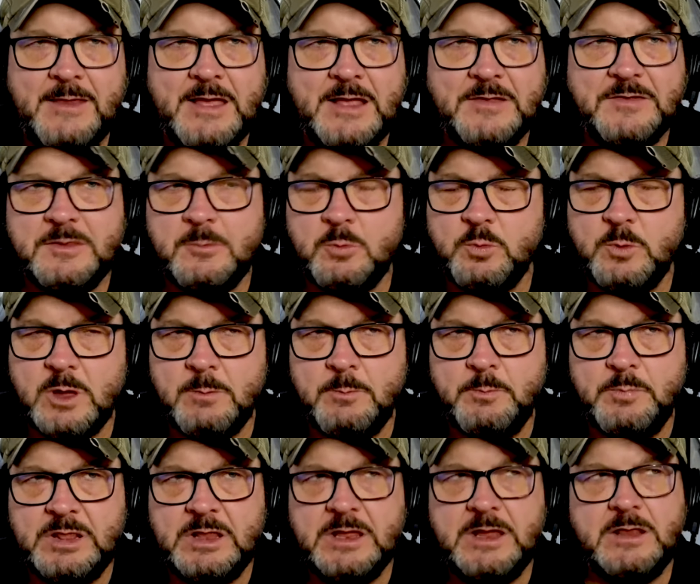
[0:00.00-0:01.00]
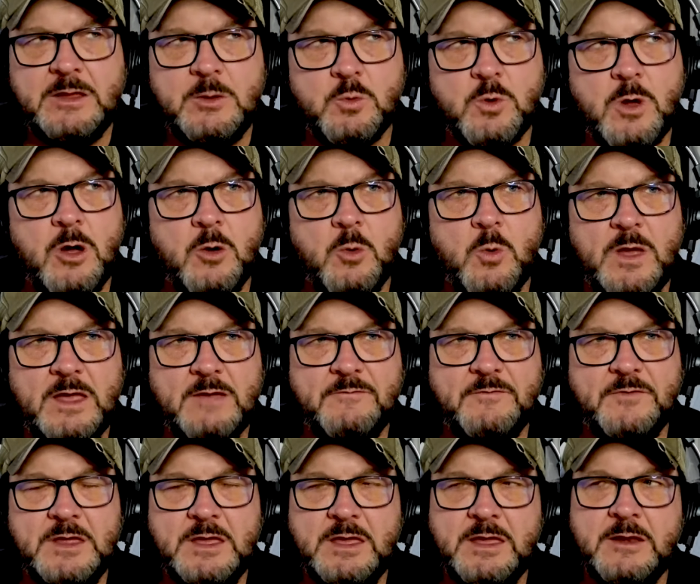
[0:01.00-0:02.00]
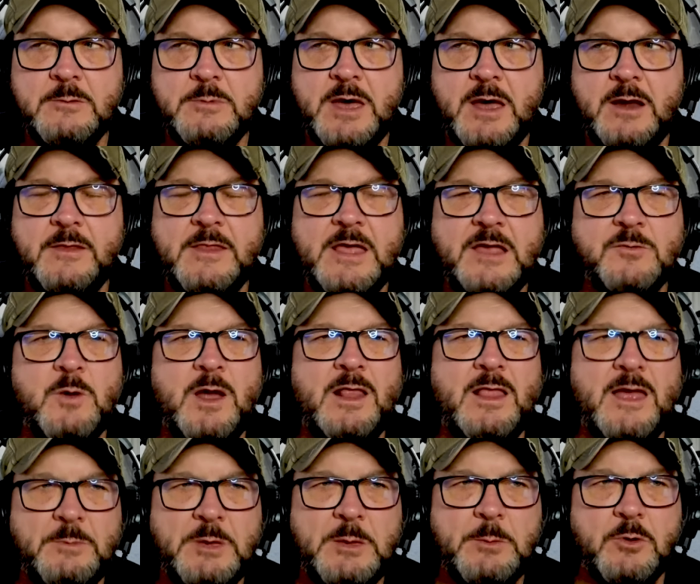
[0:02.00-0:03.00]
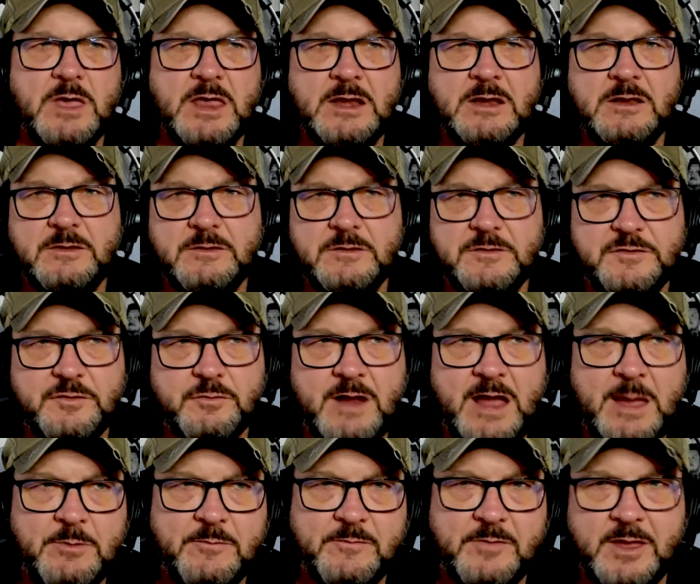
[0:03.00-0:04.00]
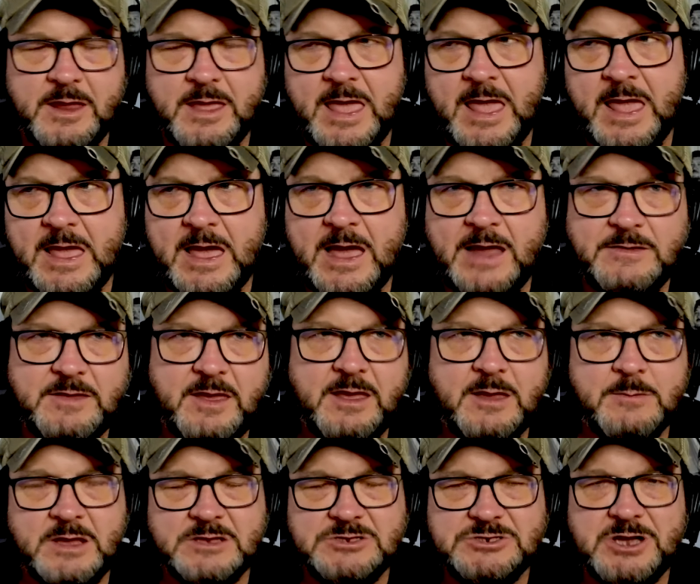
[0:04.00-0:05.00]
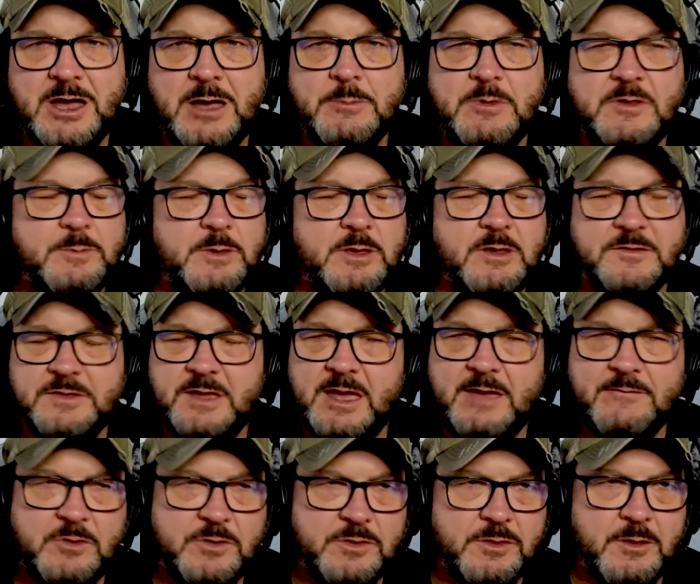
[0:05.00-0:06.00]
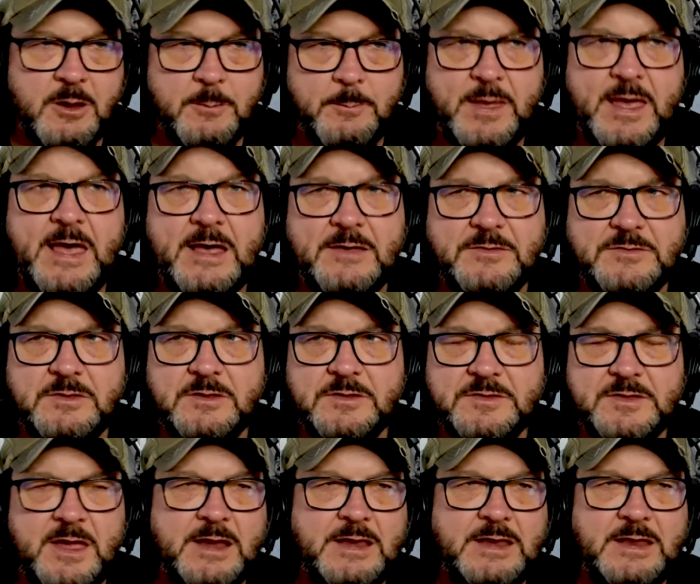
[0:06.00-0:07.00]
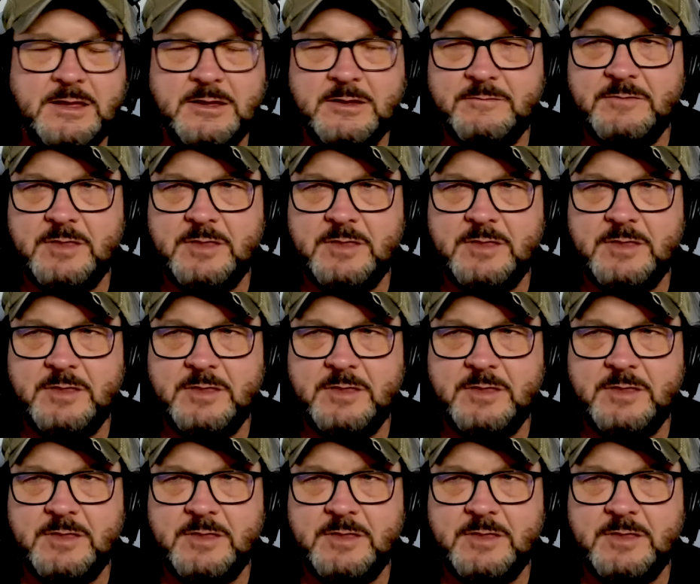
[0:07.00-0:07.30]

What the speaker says: And that's the completely wrong way of thinking about it. And that's why a lot of people get into this trap of like AI taking my job, is because they haven't thought past this idea